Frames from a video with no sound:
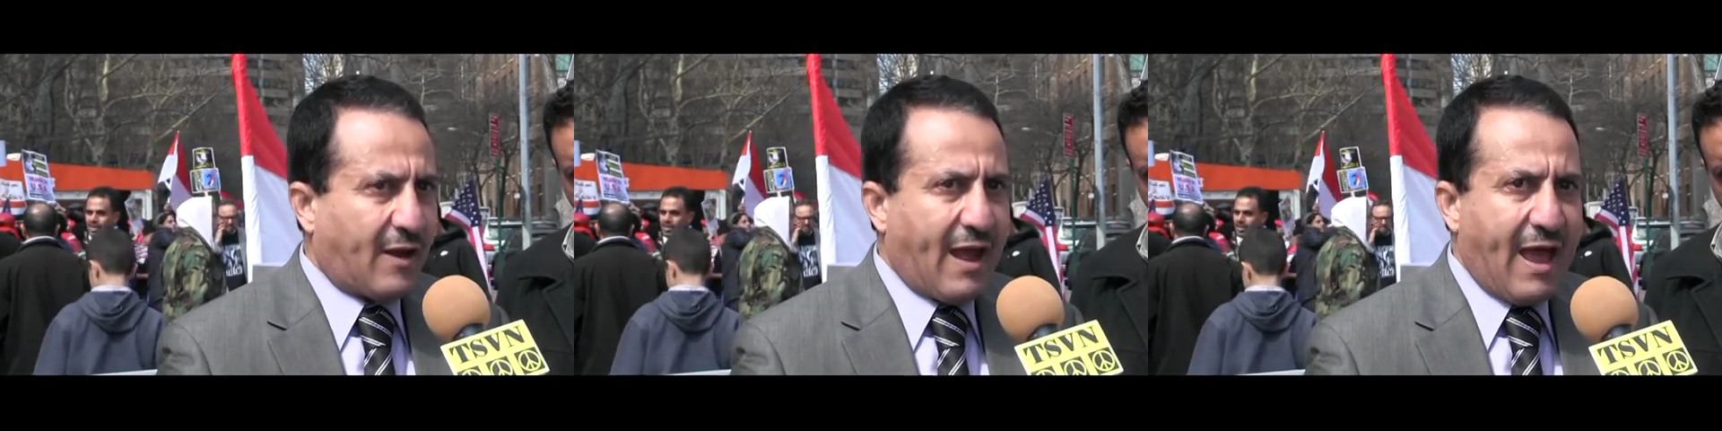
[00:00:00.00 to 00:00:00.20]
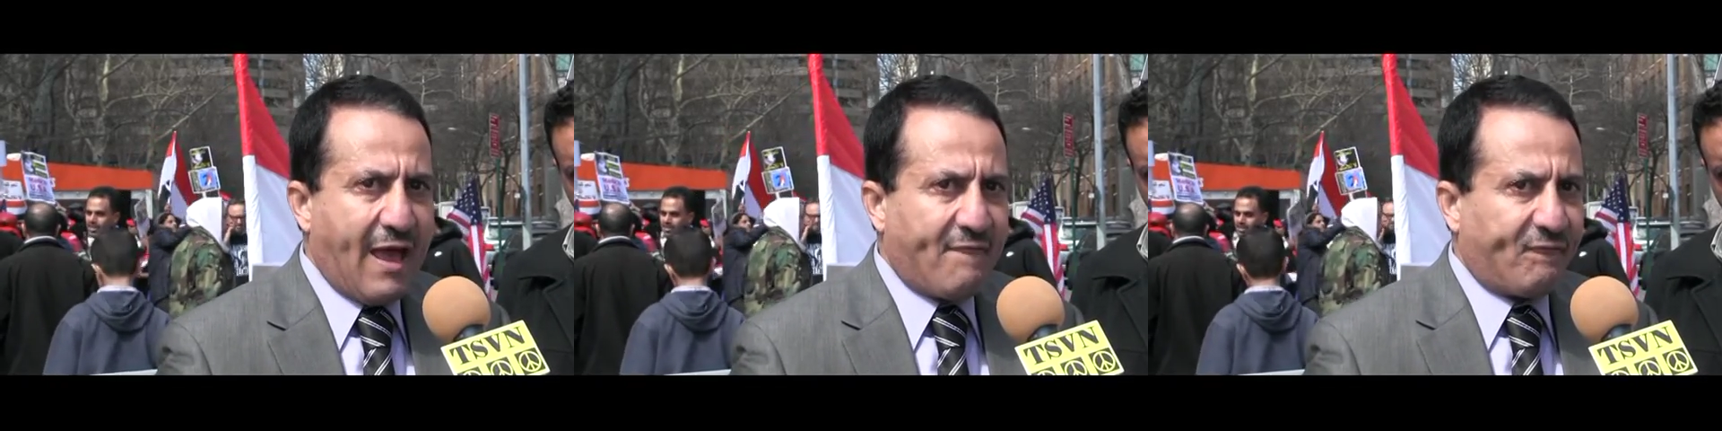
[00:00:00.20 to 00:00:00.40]

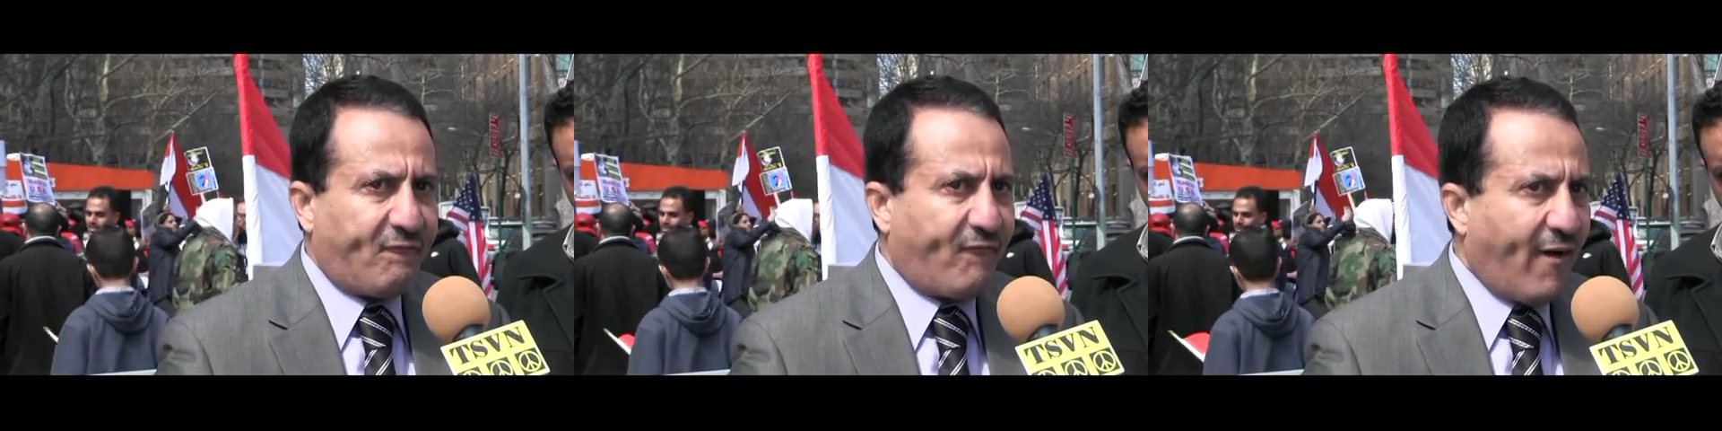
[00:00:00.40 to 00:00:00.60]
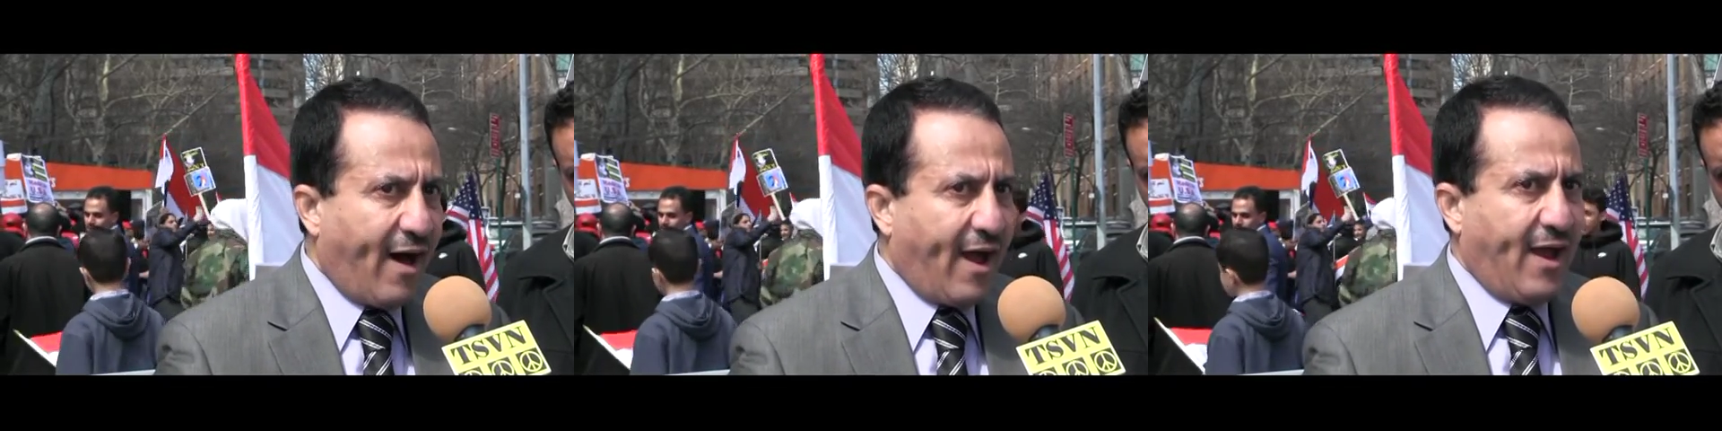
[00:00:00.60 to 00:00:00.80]
can't
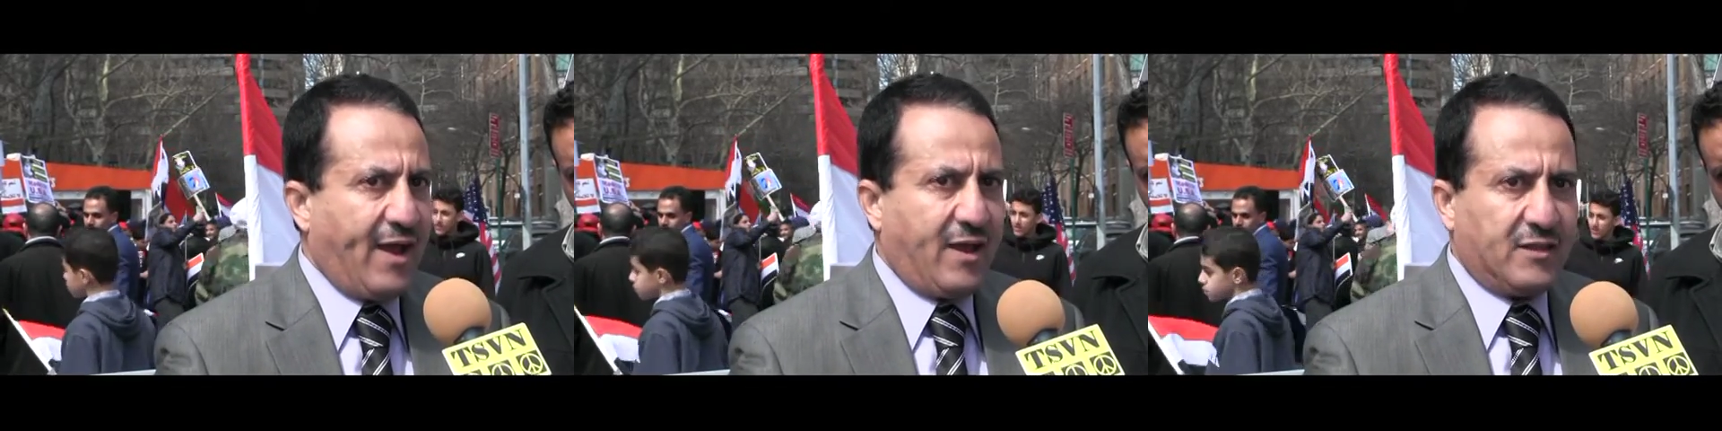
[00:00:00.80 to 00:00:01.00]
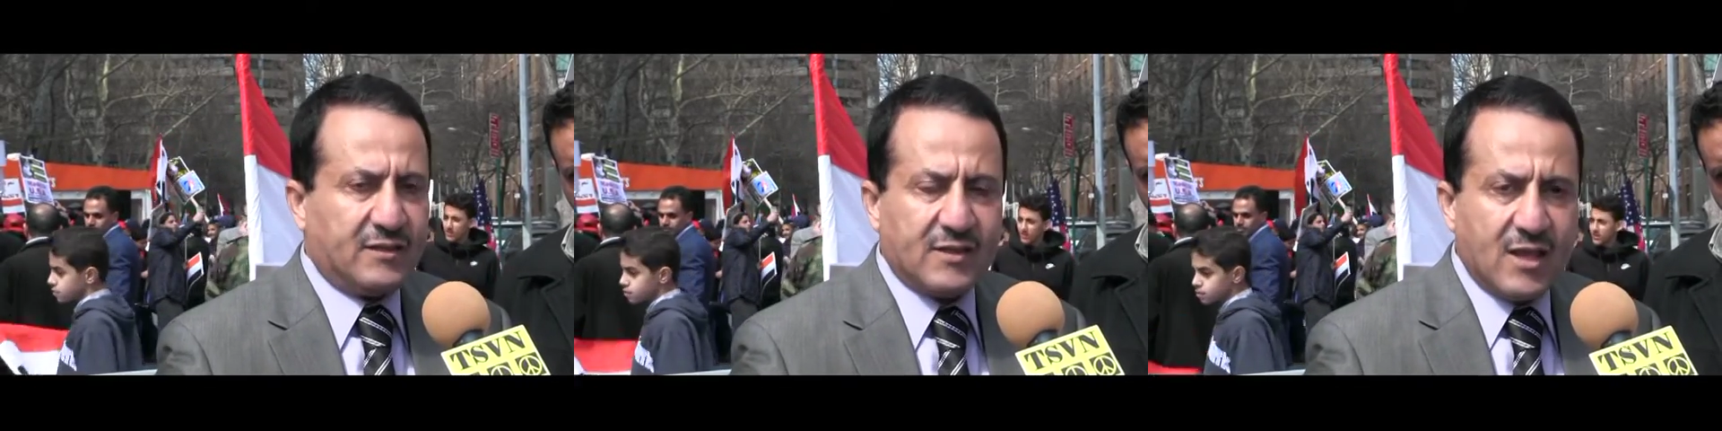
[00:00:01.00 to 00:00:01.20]

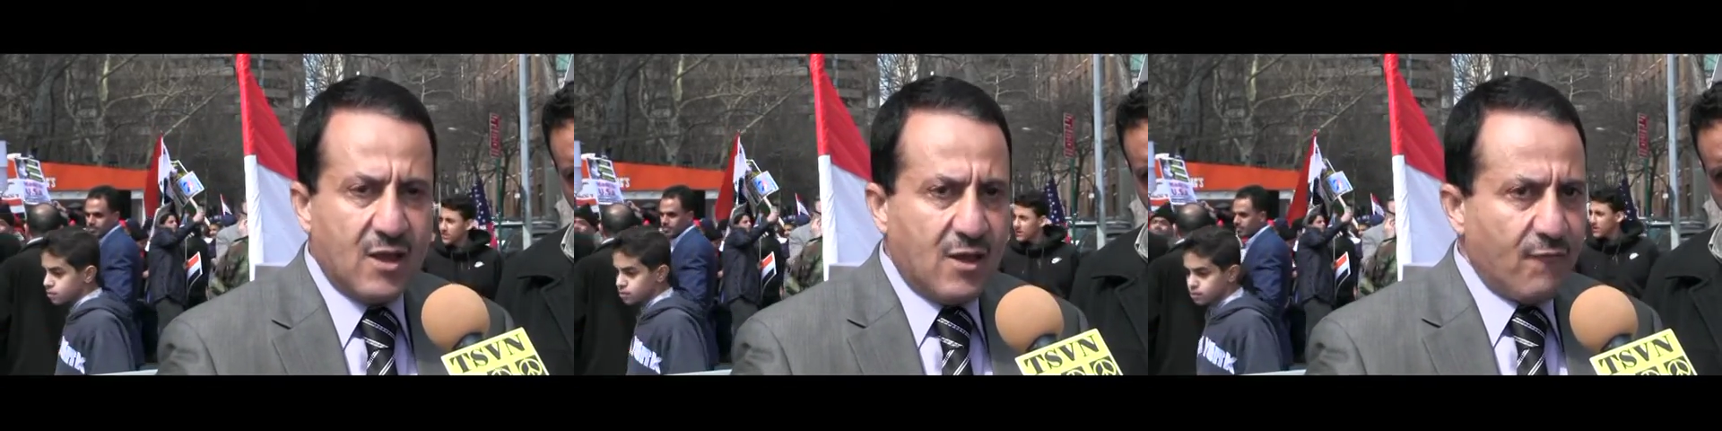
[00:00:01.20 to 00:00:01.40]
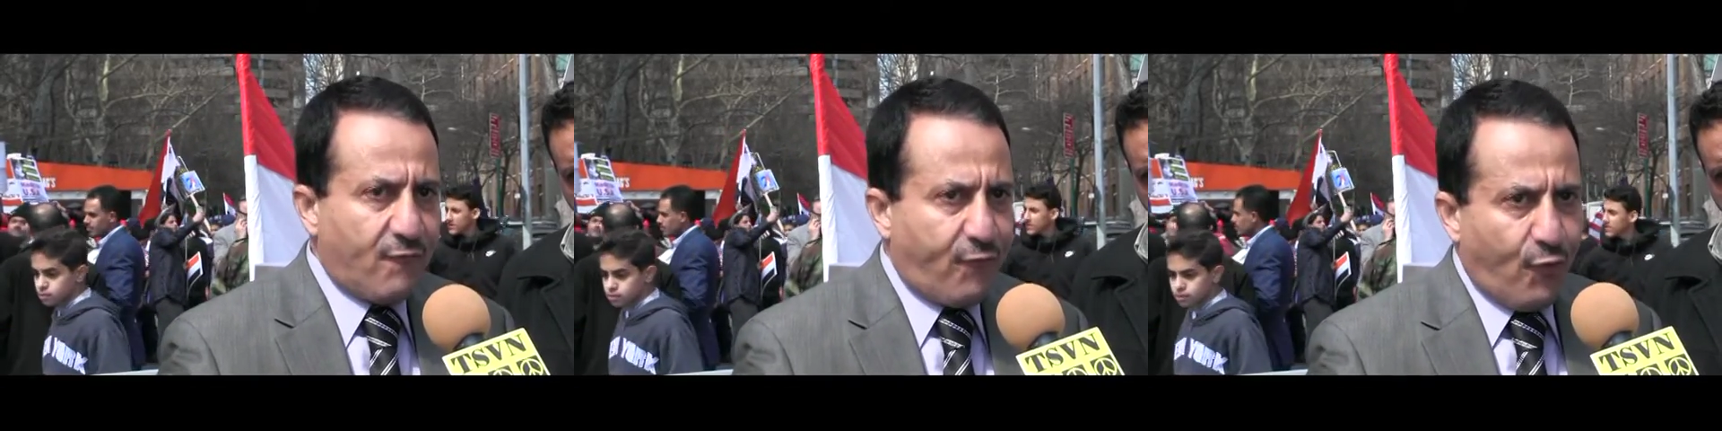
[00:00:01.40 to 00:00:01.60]
find
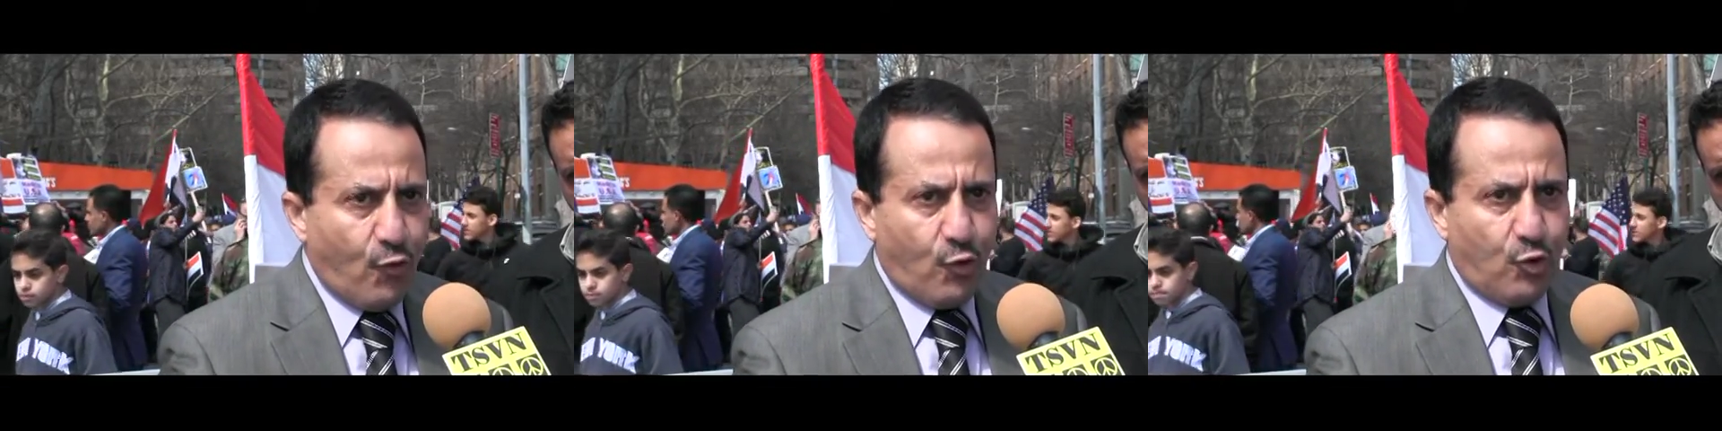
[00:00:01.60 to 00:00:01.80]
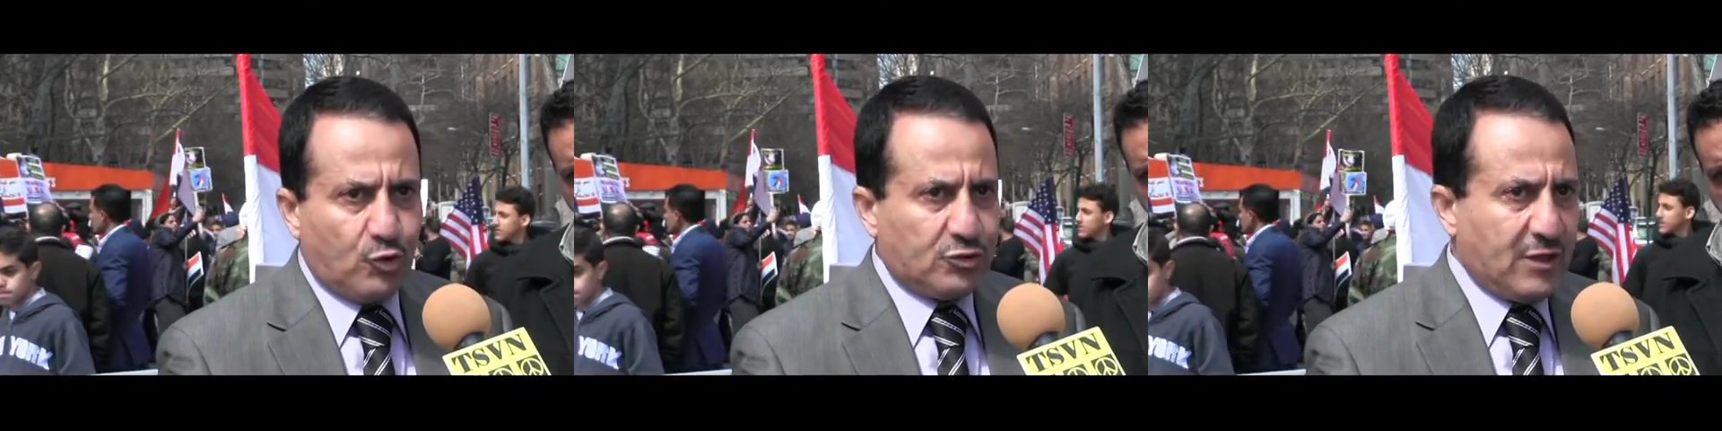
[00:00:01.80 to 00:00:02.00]

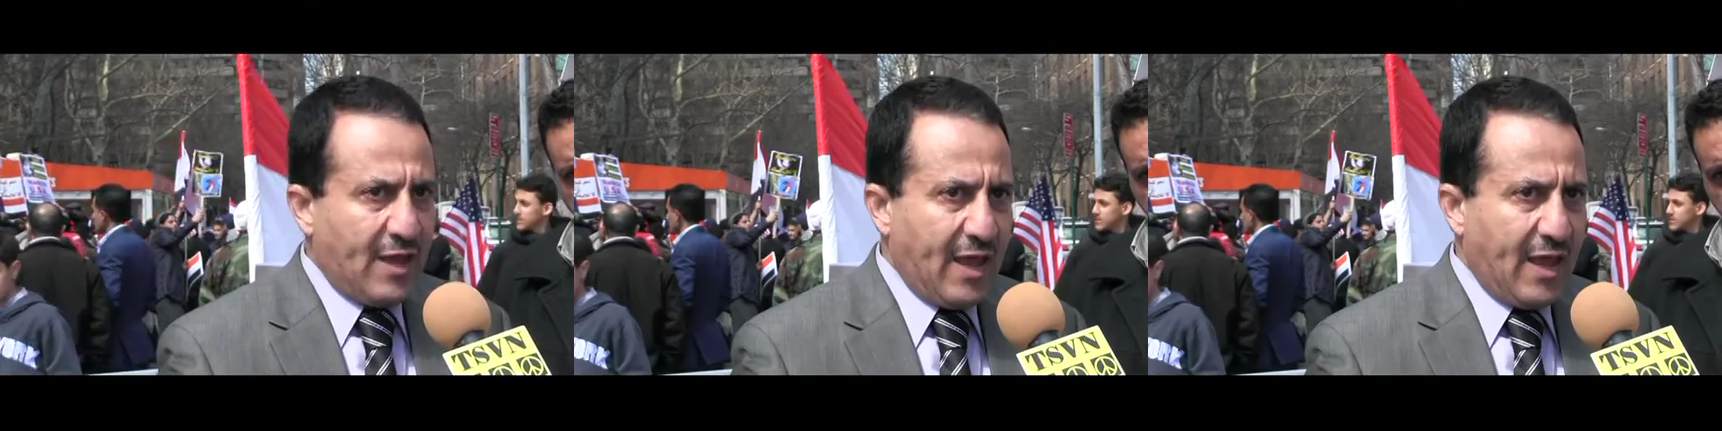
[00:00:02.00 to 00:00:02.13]
food,